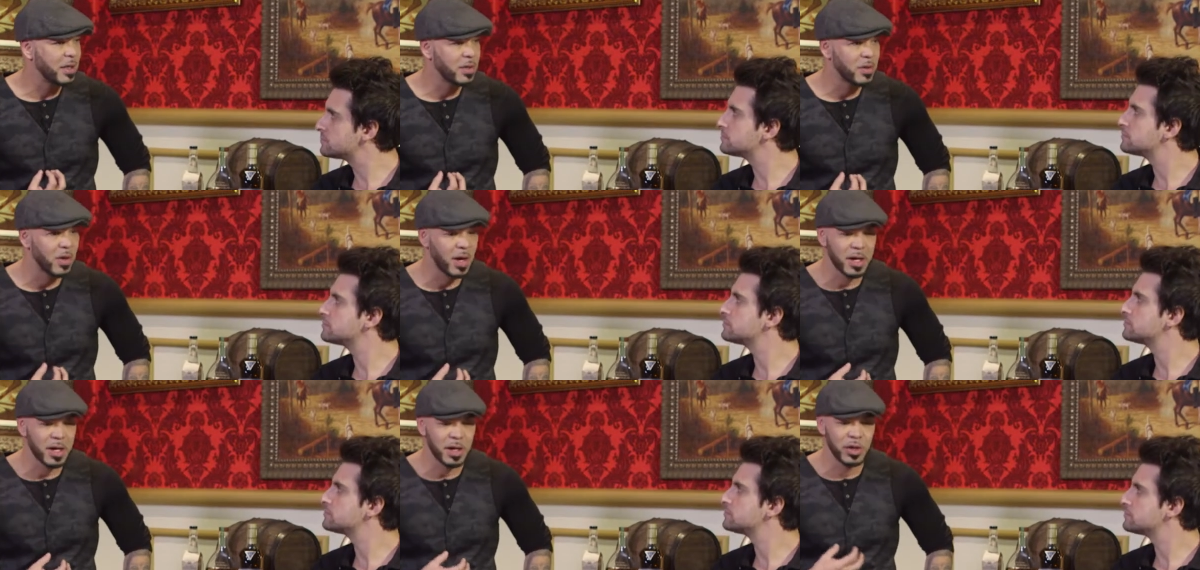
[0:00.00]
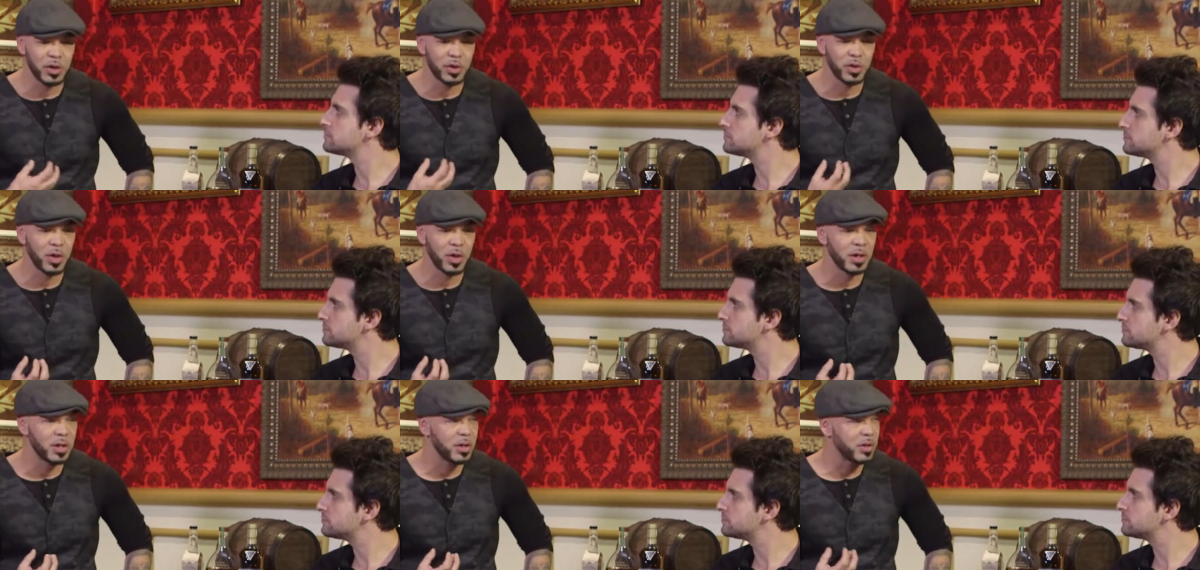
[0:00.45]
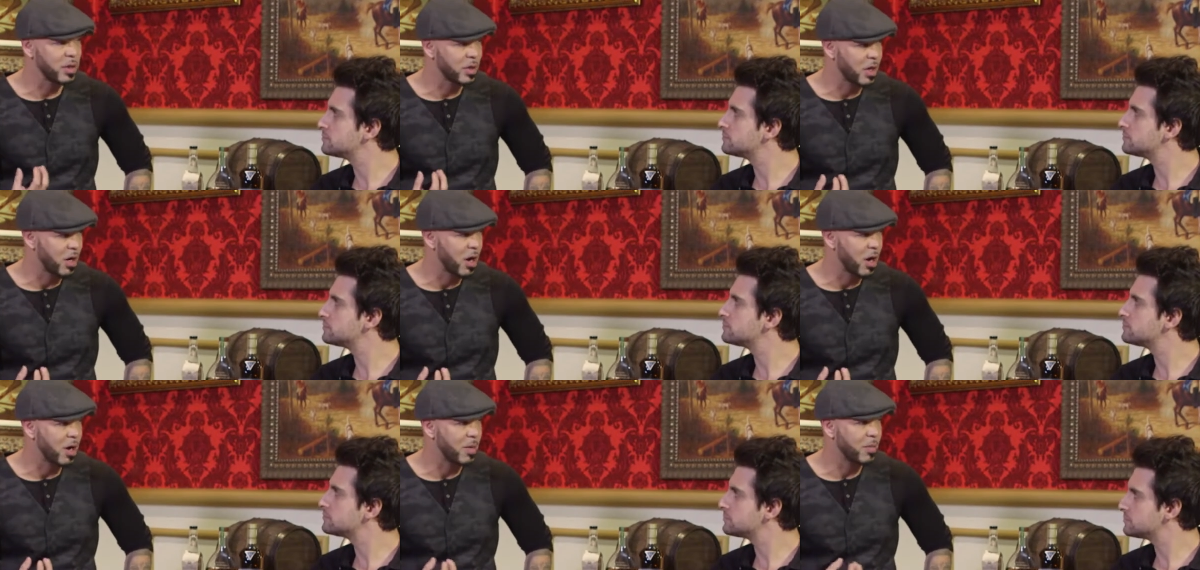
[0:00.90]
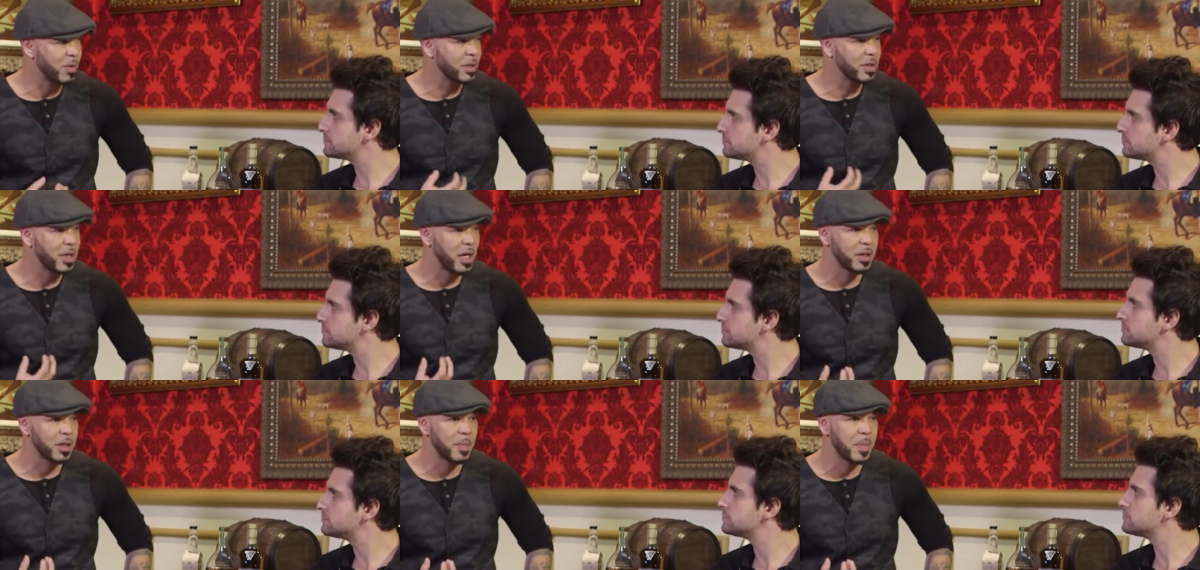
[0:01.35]
Speaker 1: so I can enjoy the cigar, brings
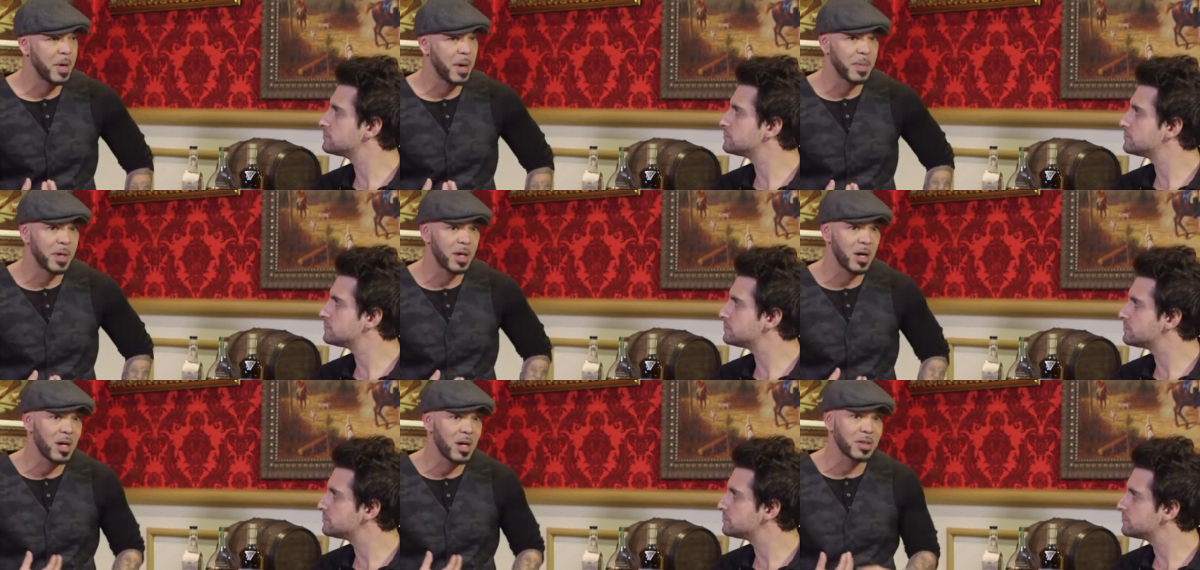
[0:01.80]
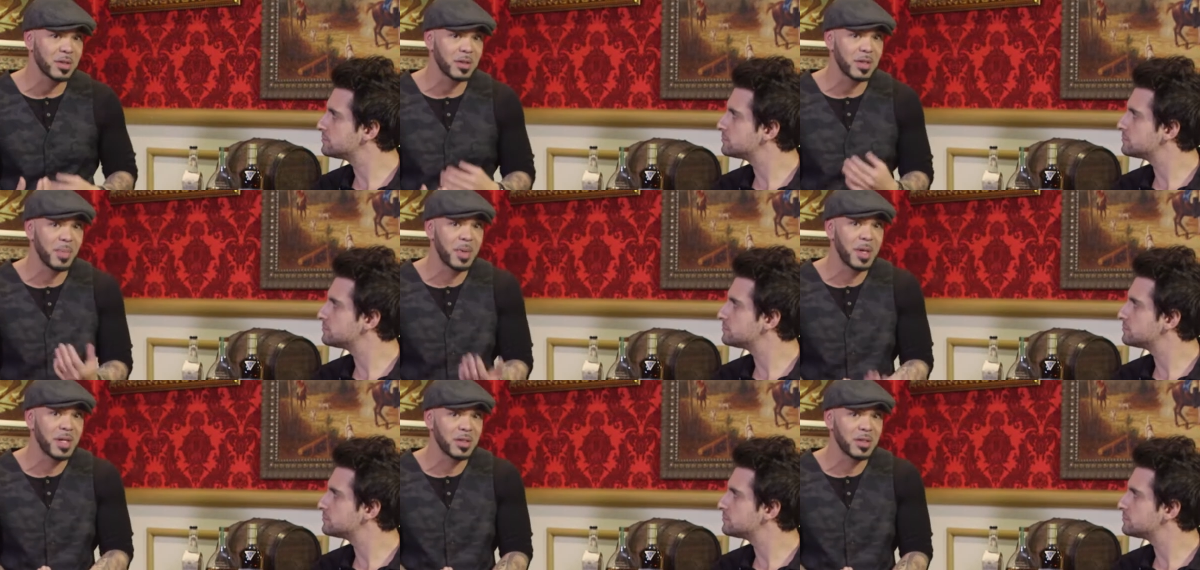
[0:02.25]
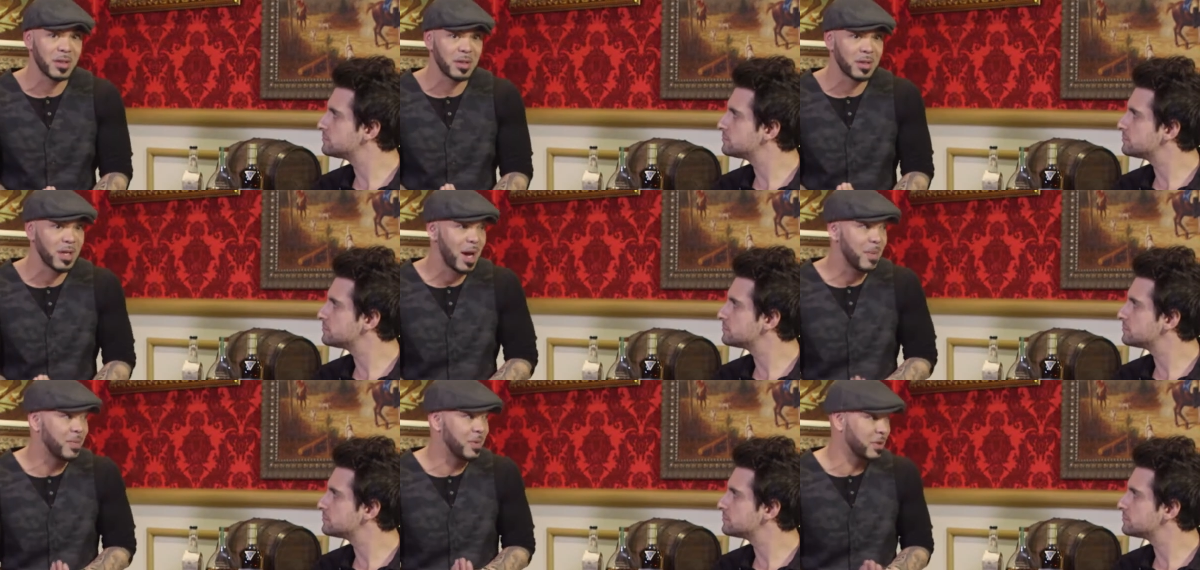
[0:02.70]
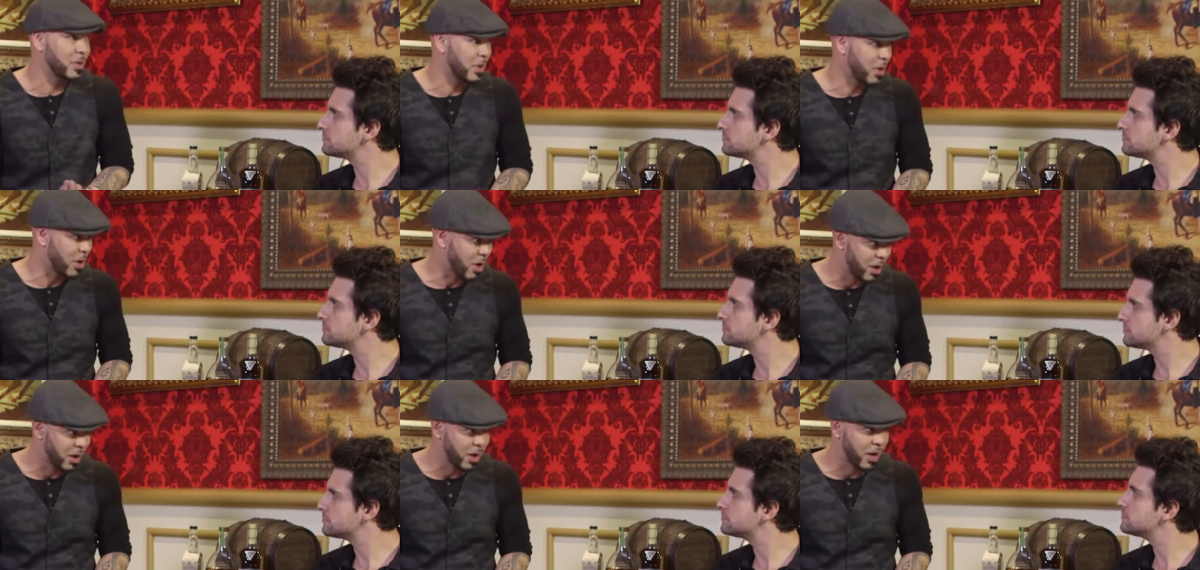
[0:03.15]
out the pear, but it also depends on the type of
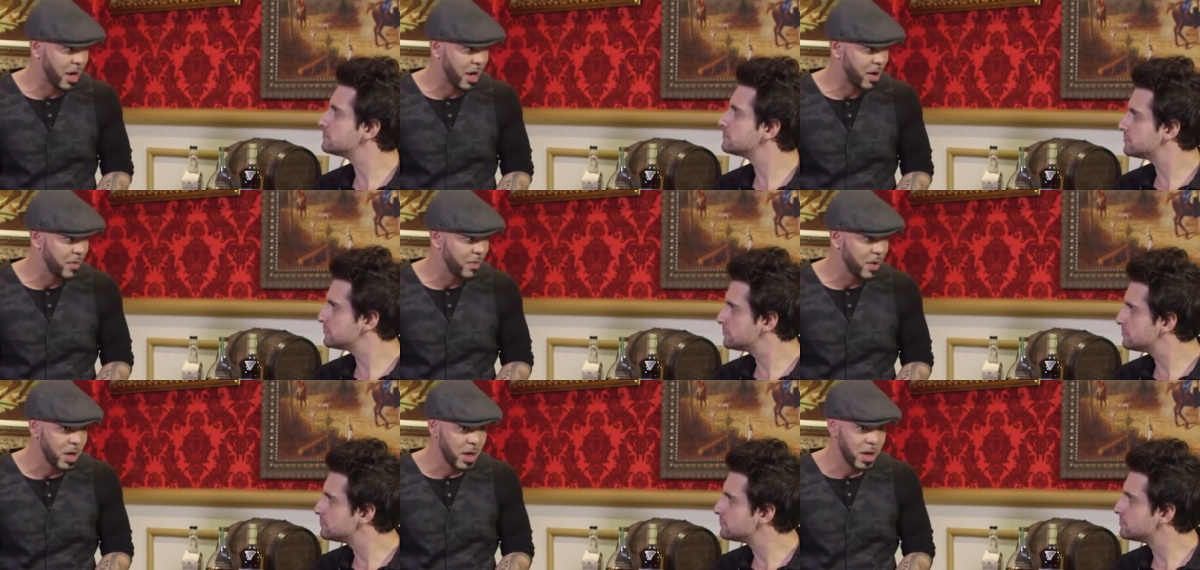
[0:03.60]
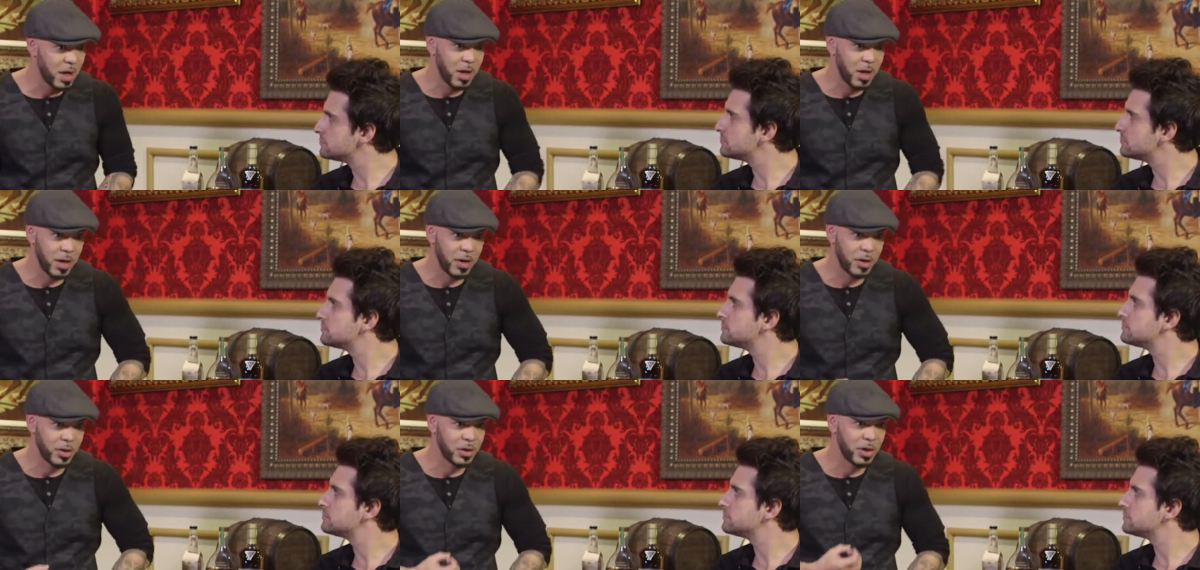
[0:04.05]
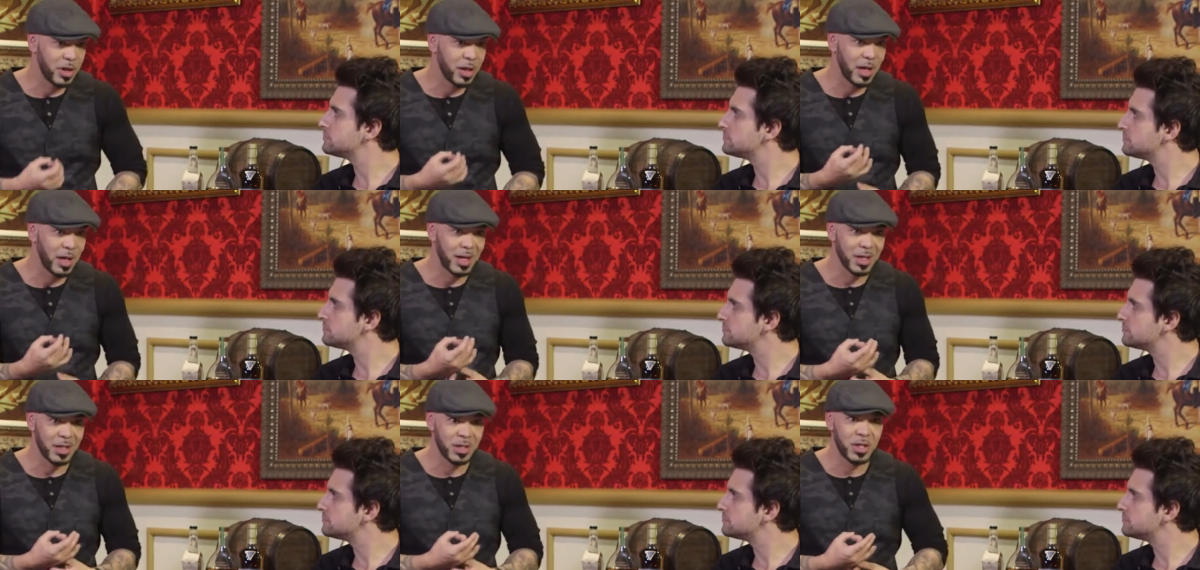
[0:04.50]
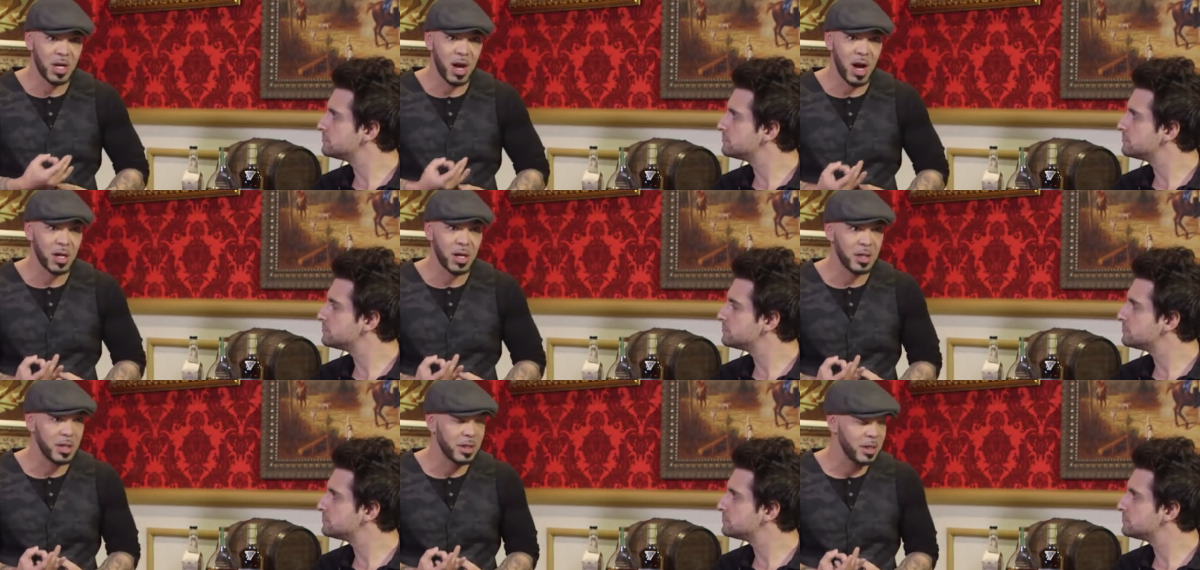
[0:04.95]
cigar you have. You know, you're drinking like a
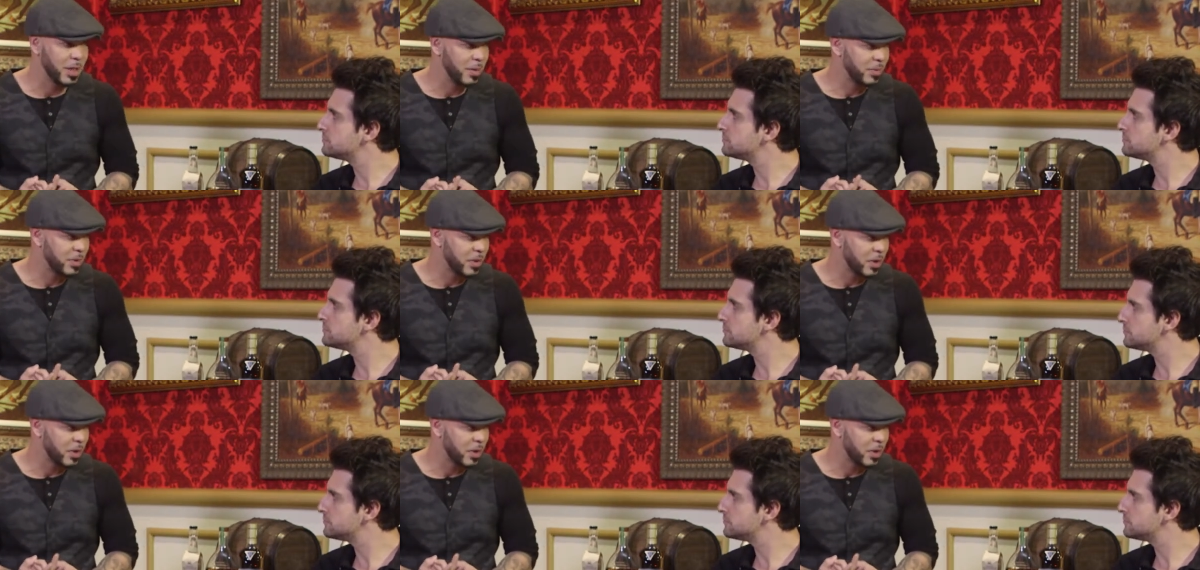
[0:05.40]
chocolate deep